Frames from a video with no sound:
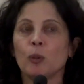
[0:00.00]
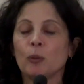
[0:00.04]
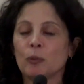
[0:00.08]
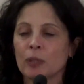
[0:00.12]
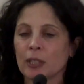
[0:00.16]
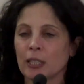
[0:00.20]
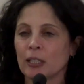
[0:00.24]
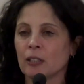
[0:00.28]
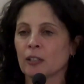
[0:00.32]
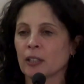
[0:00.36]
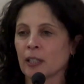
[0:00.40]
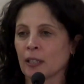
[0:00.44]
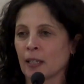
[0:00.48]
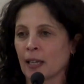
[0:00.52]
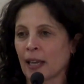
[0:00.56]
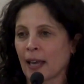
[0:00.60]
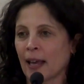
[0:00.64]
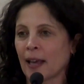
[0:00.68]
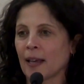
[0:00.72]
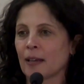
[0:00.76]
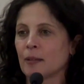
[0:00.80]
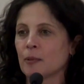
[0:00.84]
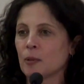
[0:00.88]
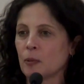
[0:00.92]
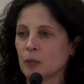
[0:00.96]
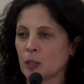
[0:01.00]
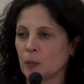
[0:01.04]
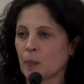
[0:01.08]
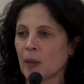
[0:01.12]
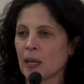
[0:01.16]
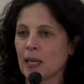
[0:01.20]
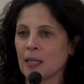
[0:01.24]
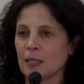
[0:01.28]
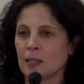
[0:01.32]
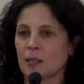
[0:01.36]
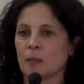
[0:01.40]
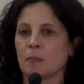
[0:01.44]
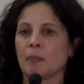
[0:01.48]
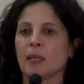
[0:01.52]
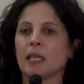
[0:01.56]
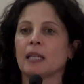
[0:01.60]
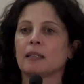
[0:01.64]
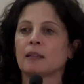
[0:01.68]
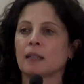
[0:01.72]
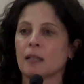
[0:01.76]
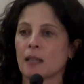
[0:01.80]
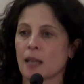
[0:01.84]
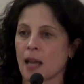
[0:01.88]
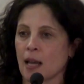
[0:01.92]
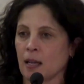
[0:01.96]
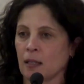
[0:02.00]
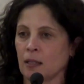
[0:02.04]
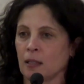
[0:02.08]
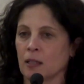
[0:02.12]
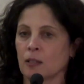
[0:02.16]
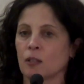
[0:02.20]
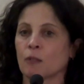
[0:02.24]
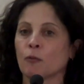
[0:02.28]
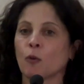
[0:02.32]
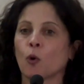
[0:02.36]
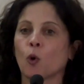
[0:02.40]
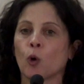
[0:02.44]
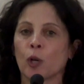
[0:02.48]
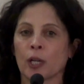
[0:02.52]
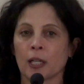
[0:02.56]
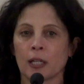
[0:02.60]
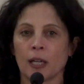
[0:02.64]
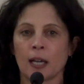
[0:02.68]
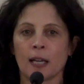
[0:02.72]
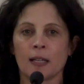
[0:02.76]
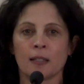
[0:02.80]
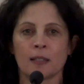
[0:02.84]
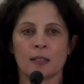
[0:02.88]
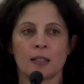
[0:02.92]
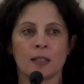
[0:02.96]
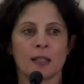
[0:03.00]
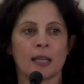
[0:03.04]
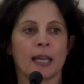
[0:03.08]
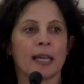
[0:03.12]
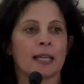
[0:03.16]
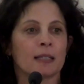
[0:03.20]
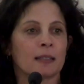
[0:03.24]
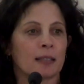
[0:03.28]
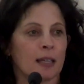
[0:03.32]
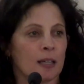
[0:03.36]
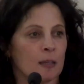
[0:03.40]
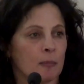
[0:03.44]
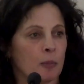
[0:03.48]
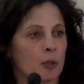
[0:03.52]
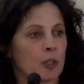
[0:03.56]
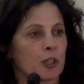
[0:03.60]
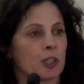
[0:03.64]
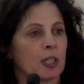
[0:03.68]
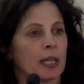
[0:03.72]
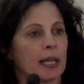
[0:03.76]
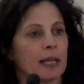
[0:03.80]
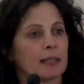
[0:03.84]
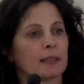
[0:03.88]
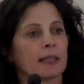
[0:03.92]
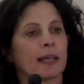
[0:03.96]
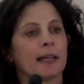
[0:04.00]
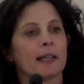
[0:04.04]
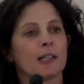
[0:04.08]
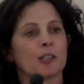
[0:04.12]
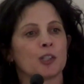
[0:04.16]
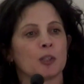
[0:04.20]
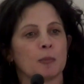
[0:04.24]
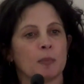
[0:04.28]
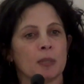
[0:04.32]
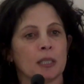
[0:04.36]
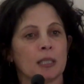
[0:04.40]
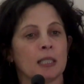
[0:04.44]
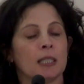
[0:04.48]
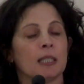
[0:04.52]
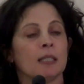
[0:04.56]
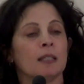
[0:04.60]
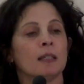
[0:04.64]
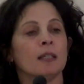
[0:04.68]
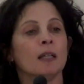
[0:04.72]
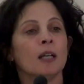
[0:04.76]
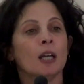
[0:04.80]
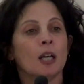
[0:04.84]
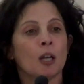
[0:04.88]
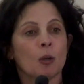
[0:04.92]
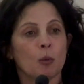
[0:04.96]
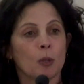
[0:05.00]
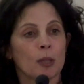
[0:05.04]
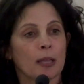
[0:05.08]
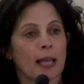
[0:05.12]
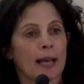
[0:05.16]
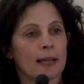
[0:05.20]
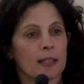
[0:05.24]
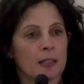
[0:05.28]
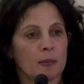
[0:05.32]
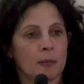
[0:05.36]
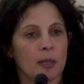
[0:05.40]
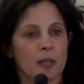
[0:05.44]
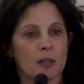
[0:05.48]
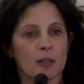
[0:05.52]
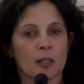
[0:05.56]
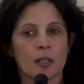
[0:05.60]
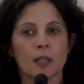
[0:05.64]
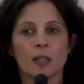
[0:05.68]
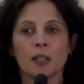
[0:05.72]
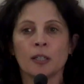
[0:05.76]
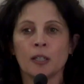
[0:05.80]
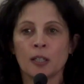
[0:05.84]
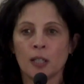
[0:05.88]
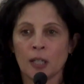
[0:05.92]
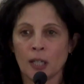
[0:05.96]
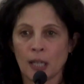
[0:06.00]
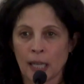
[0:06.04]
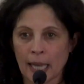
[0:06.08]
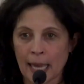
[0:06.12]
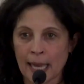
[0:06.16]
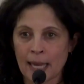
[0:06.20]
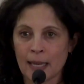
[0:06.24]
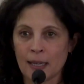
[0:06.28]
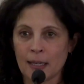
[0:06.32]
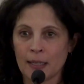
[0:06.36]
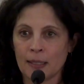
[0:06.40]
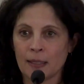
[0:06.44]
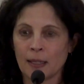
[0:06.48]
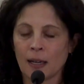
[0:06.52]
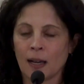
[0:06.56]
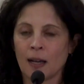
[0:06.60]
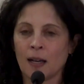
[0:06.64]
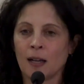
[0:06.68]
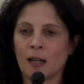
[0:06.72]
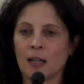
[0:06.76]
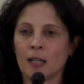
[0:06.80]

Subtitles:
we're really looking at Spain to be at the nexus of organizing anti-abortion, anti-LGBT with Latin America and